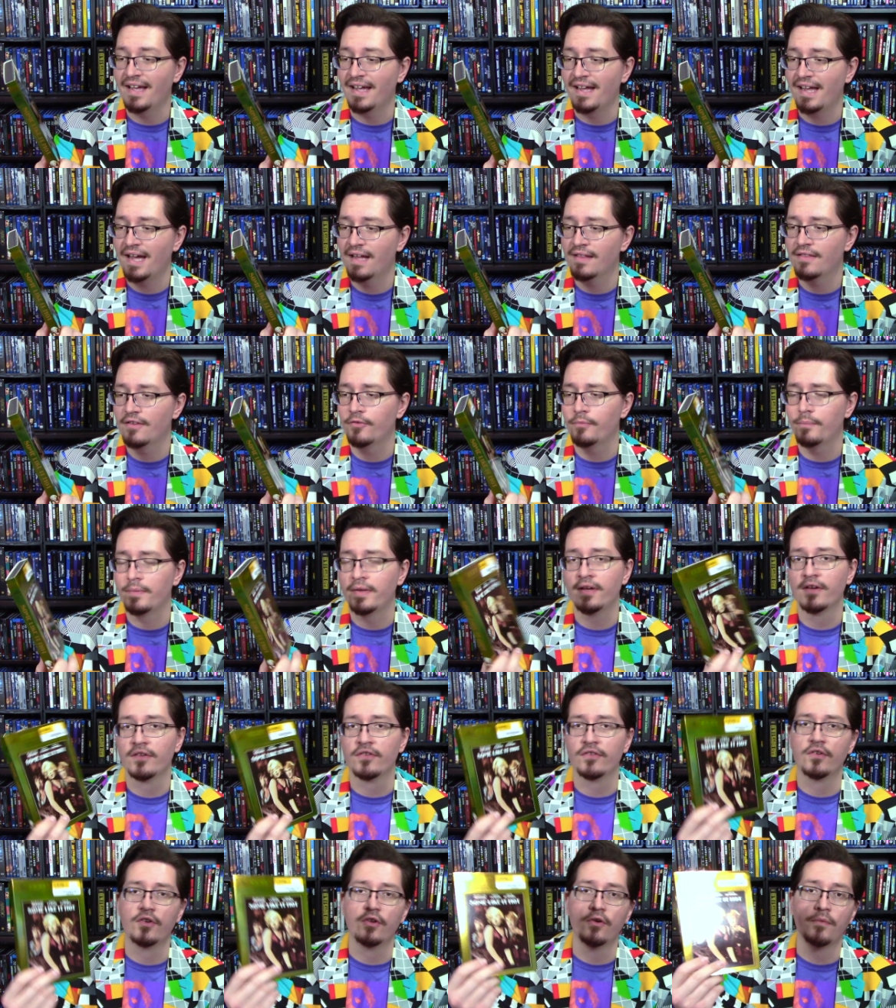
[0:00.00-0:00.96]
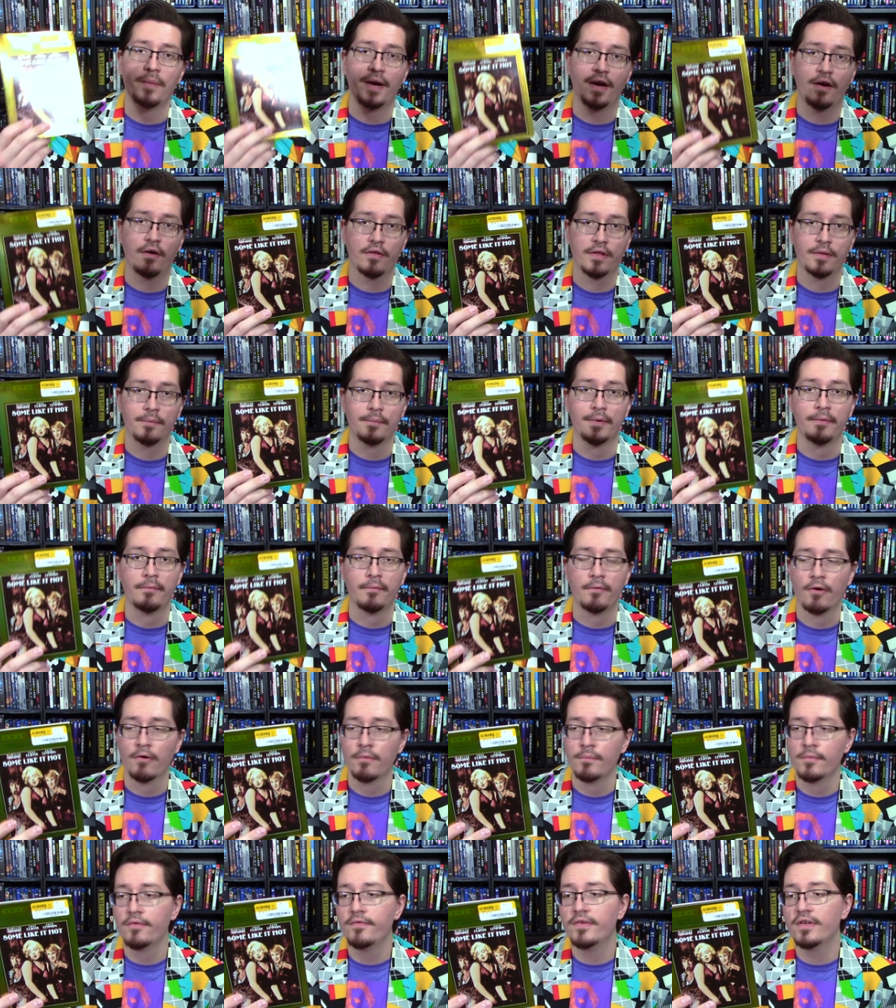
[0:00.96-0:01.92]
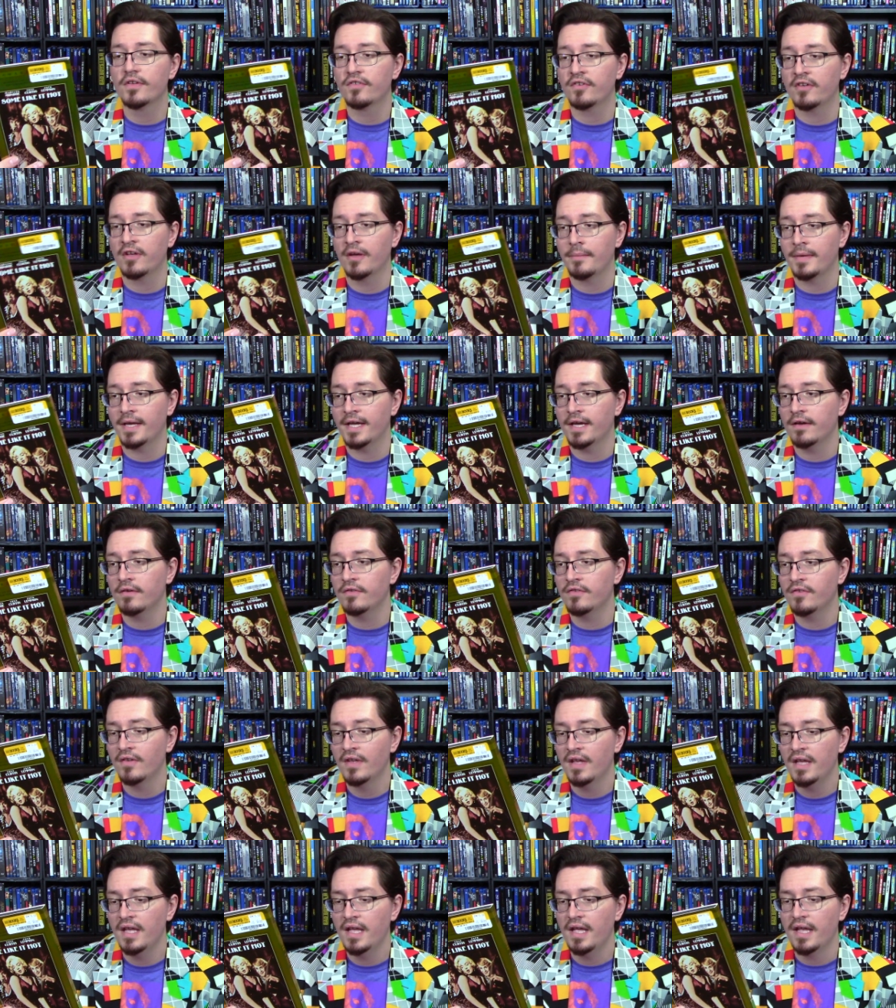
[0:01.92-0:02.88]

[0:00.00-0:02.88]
I got this because the new Marilyn Monroe movie is coming out,